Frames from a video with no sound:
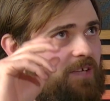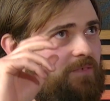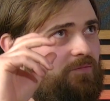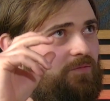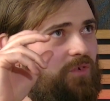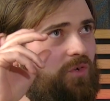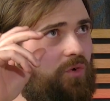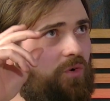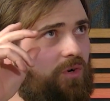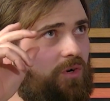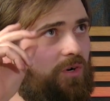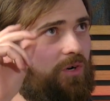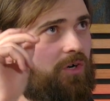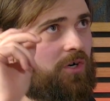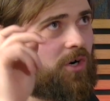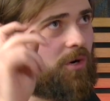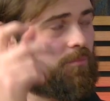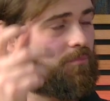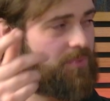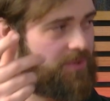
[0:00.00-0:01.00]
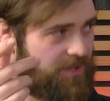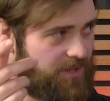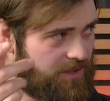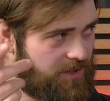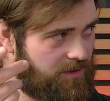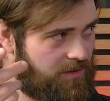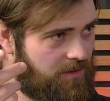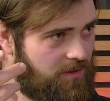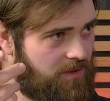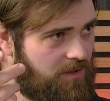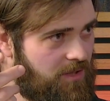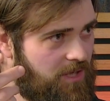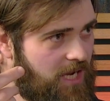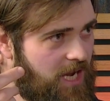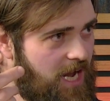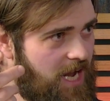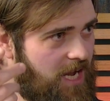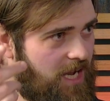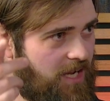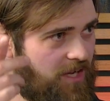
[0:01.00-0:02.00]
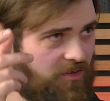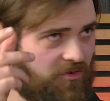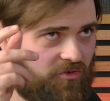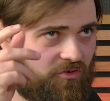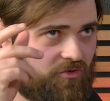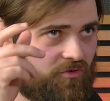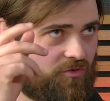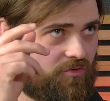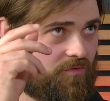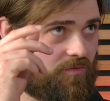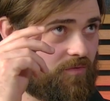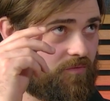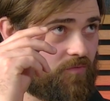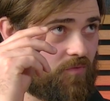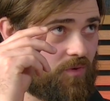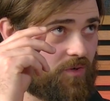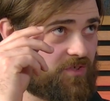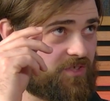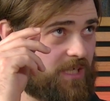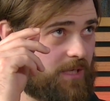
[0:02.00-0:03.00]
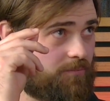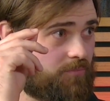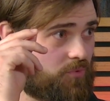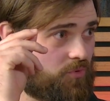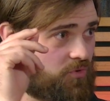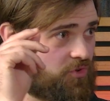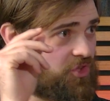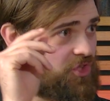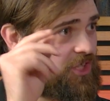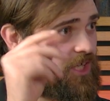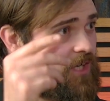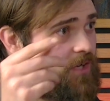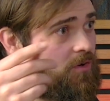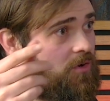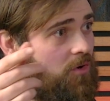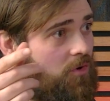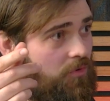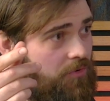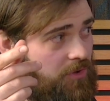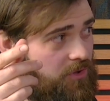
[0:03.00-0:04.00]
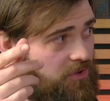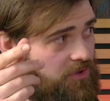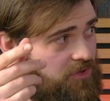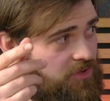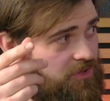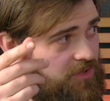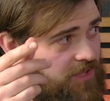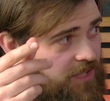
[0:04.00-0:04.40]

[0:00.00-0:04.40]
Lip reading: if your company has, for example, shareholders